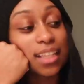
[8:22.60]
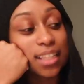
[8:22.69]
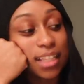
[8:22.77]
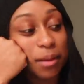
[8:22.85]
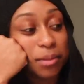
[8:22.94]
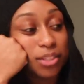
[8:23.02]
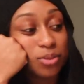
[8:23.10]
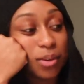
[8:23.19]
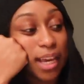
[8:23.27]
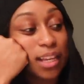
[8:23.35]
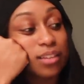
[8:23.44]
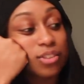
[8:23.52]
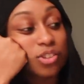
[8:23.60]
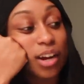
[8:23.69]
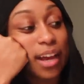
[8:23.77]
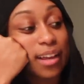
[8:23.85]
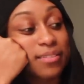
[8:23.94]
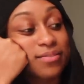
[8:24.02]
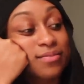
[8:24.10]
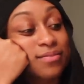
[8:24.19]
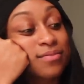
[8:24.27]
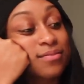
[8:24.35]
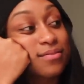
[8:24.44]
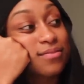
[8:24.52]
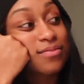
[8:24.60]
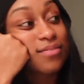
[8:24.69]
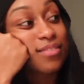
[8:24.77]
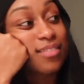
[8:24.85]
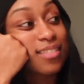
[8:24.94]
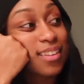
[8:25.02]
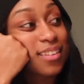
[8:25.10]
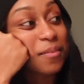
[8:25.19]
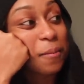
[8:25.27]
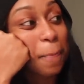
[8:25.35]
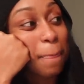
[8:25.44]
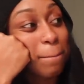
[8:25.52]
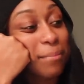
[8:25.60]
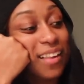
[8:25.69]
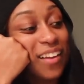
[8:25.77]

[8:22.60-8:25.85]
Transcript: I think that piece you had looked dry. Oh, girl.